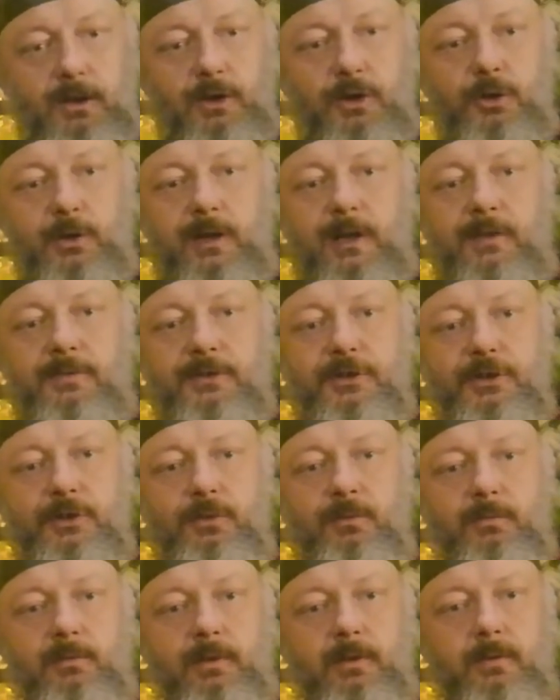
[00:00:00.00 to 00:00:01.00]
Good
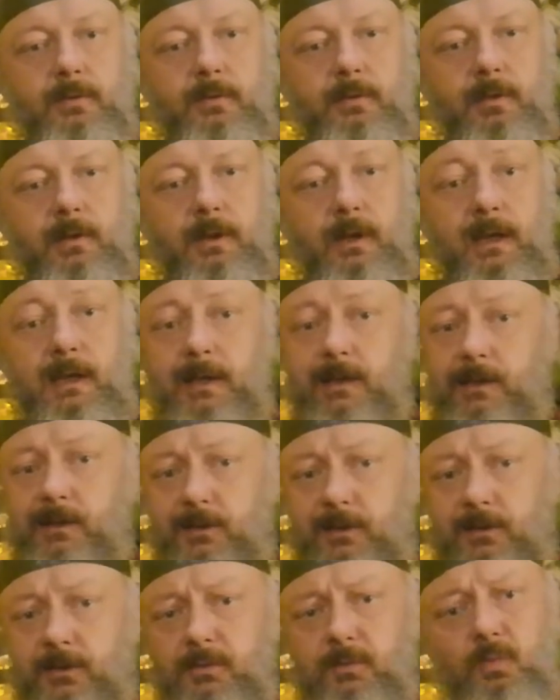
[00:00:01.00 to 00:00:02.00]
afternoon
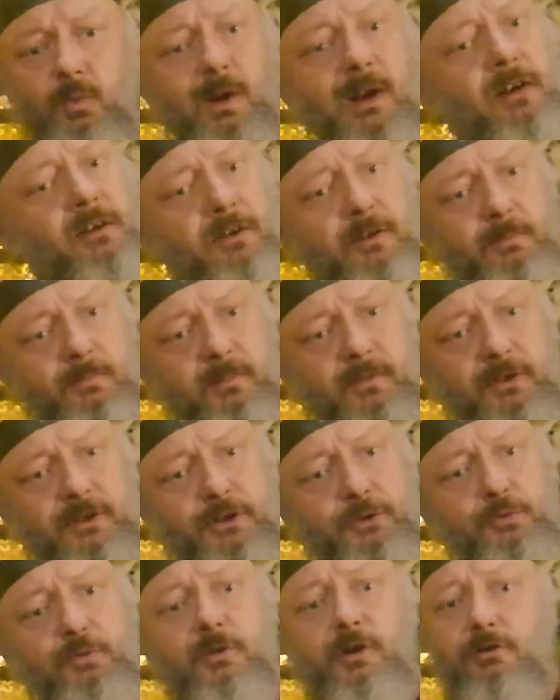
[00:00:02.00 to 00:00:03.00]
and welcome
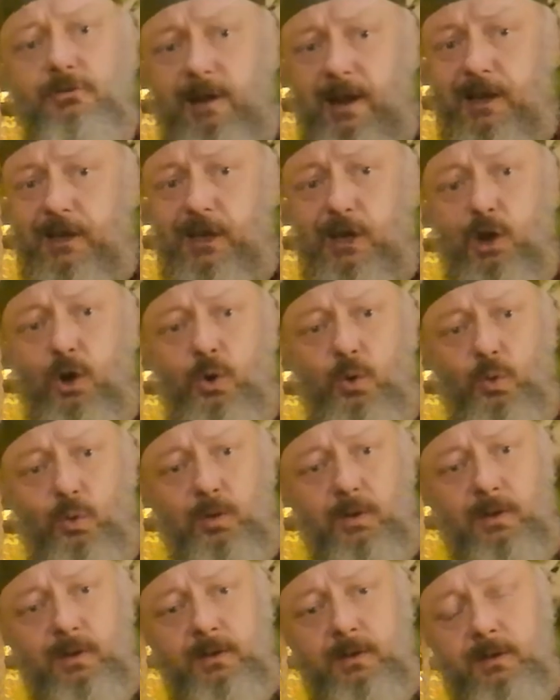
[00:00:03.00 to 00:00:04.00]
to Craggy Home.
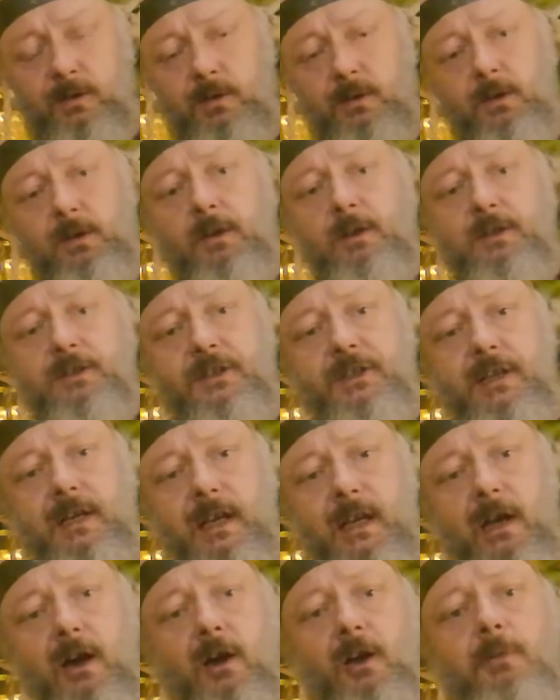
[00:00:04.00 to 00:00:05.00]

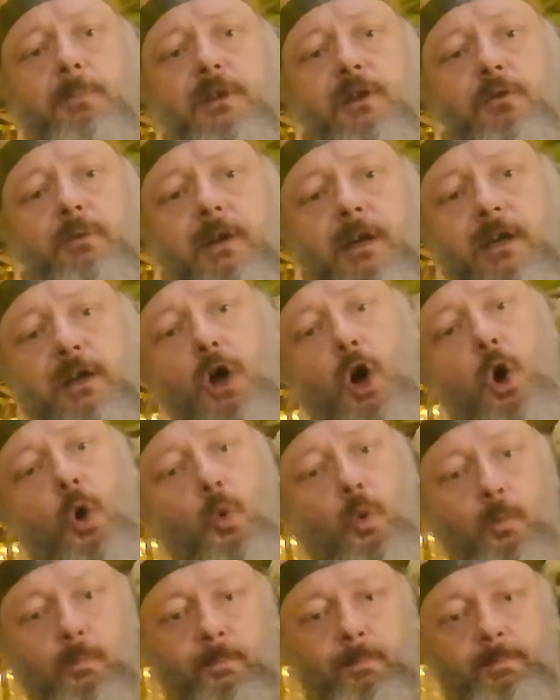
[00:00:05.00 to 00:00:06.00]
Today I'll be looking at
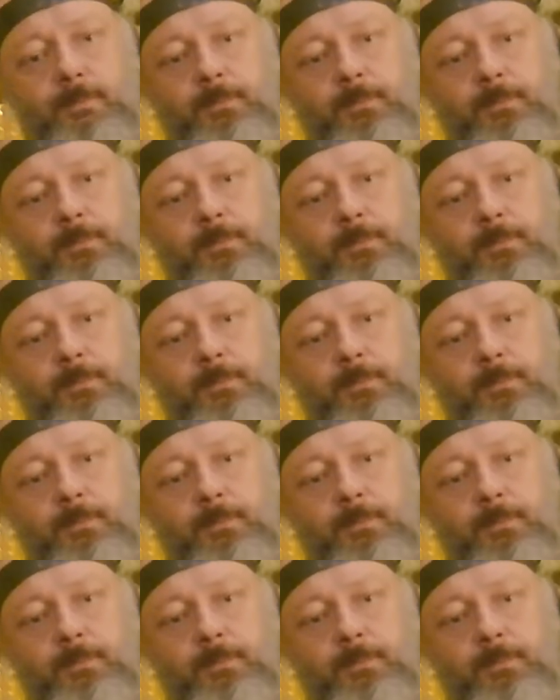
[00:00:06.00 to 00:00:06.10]
Ogham.